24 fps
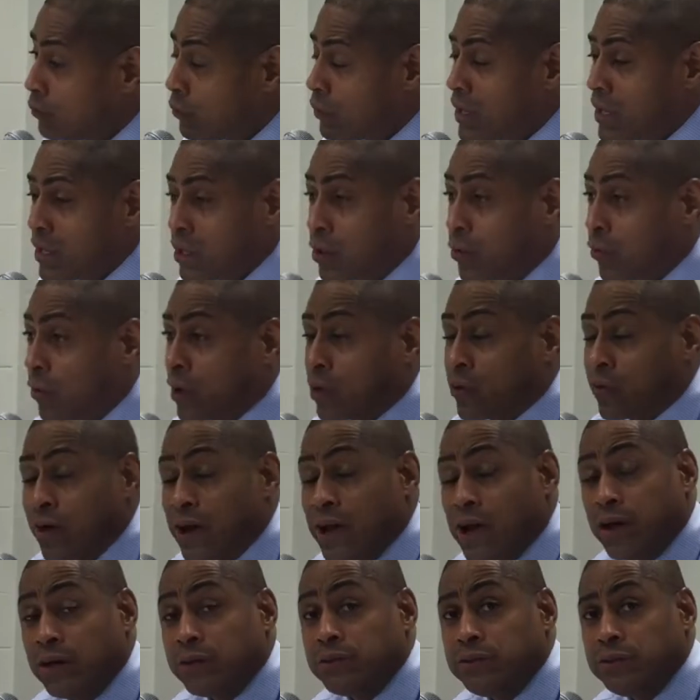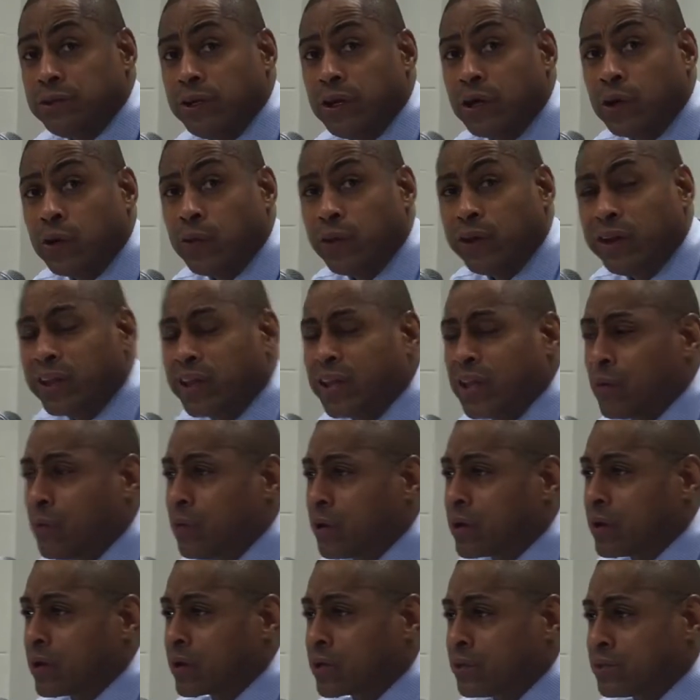We had a great crowd, and again,
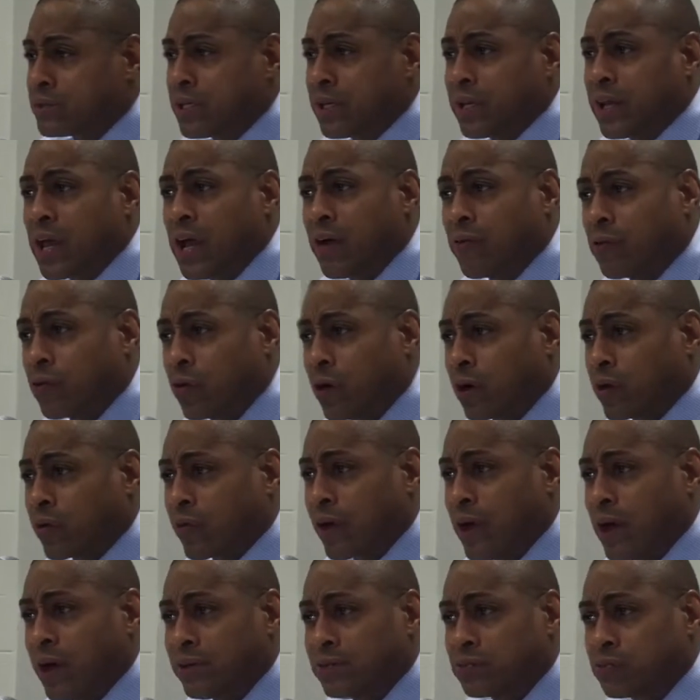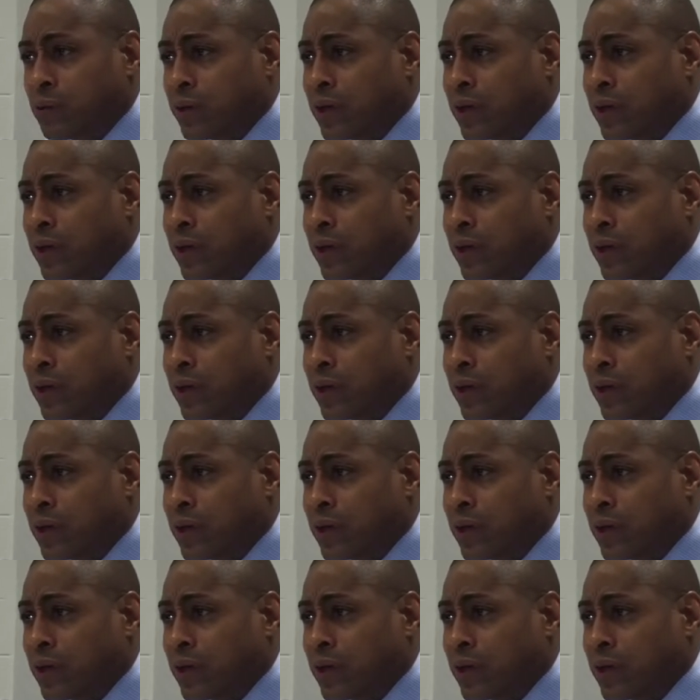we're going to continue to have great crowds.